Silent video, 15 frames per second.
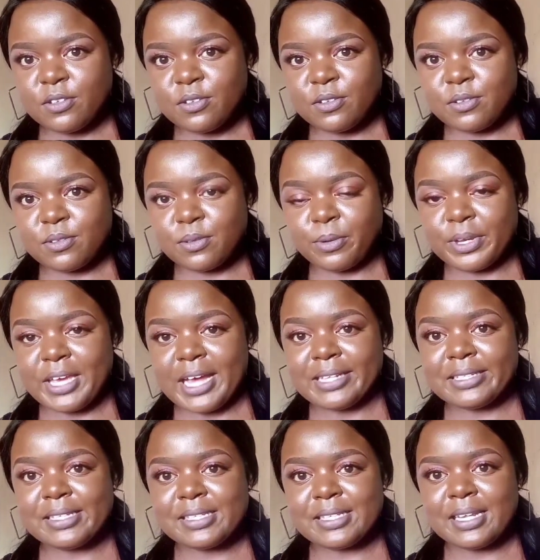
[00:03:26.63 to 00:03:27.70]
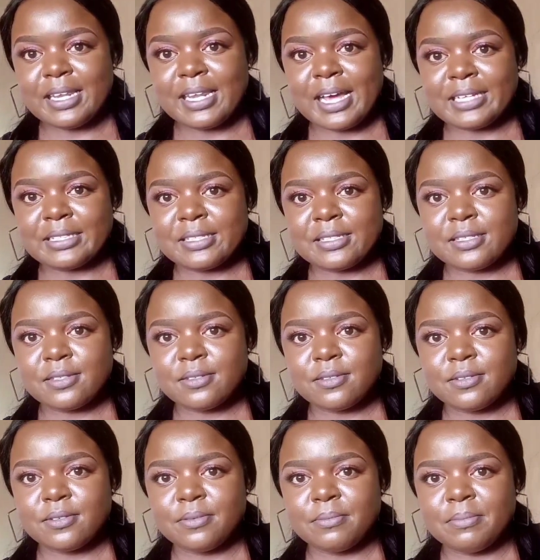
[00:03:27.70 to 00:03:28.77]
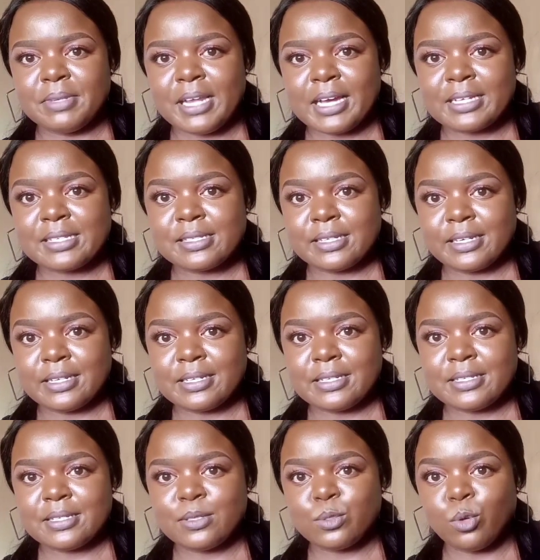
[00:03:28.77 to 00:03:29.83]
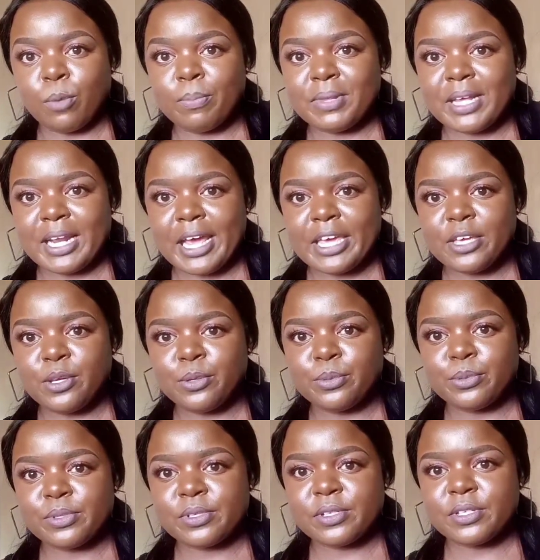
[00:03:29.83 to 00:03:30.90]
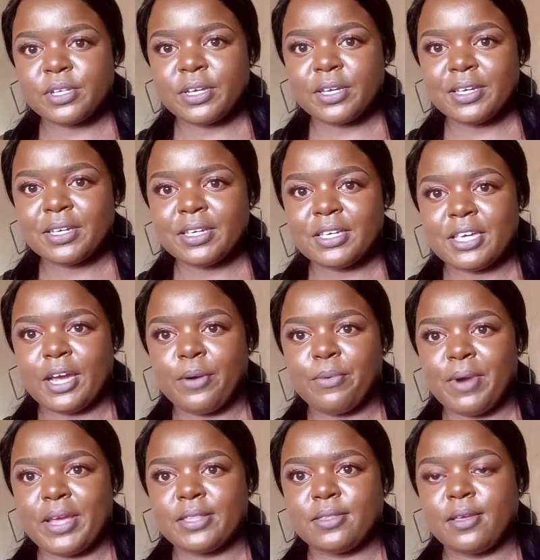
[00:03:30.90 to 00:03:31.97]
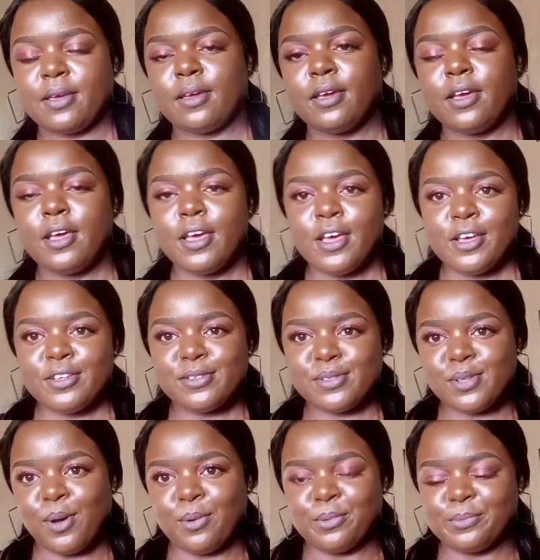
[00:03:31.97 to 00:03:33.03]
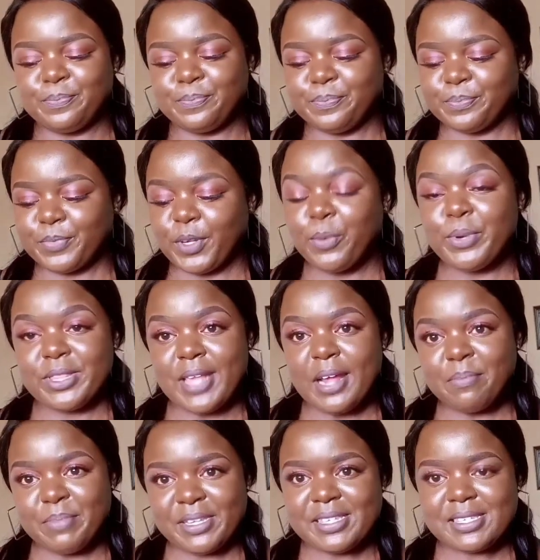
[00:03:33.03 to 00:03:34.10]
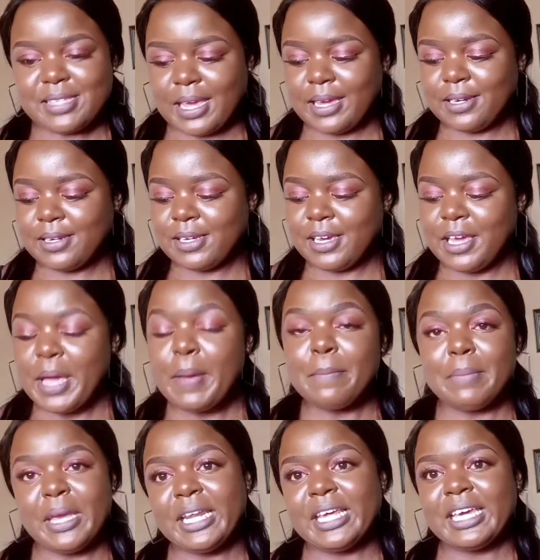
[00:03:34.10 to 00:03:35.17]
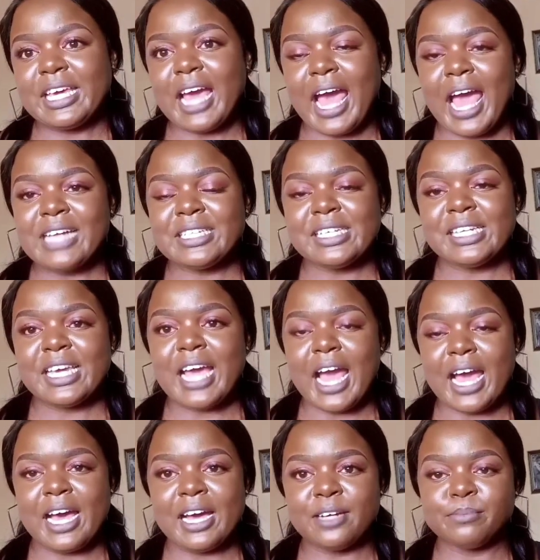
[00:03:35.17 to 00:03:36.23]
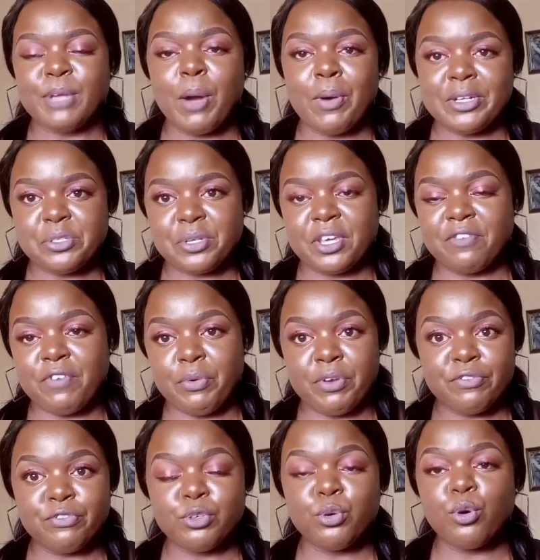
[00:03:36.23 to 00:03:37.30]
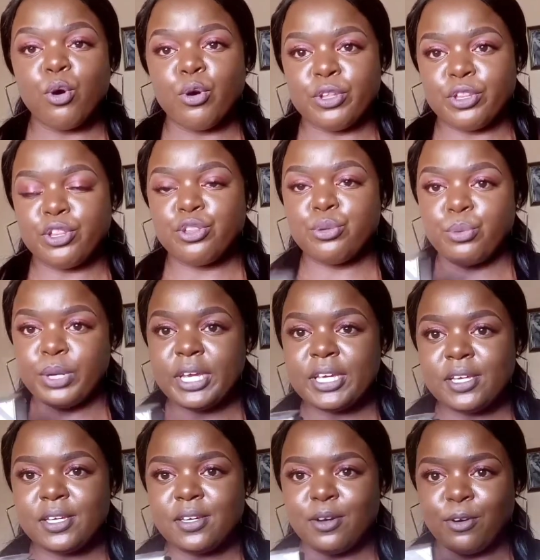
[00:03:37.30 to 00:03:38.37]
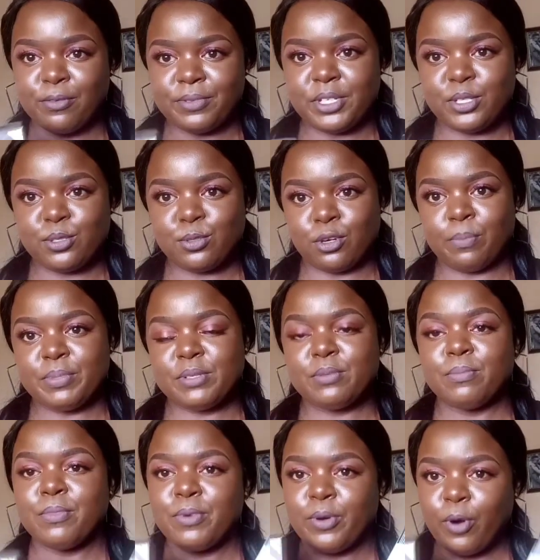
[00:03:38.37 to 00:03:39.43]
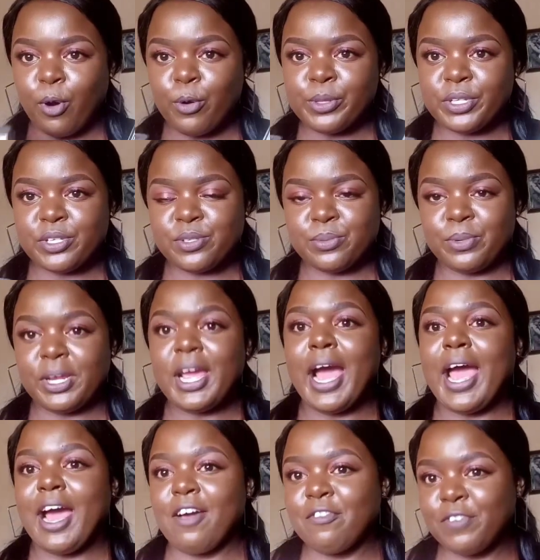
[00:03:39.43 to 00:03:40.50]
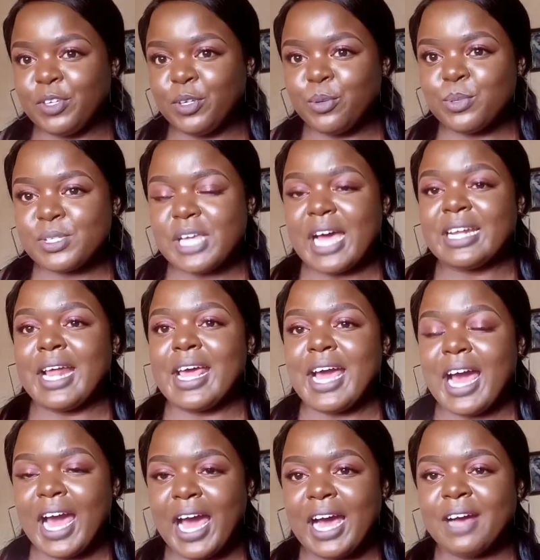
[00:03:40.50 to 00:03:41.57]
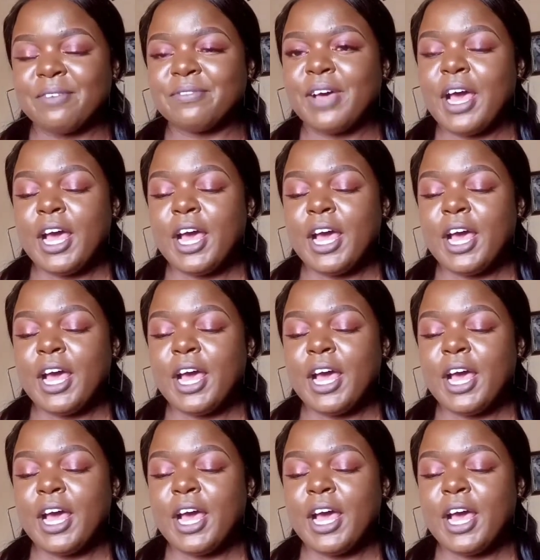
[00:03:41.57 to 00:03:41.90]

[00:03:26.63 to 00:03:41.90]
So yeah, this is the last black seed soap that I used. Yeah, right there. So with that being said, meaning actually I want to give a review on three of these soaps. All these three I have used, and I have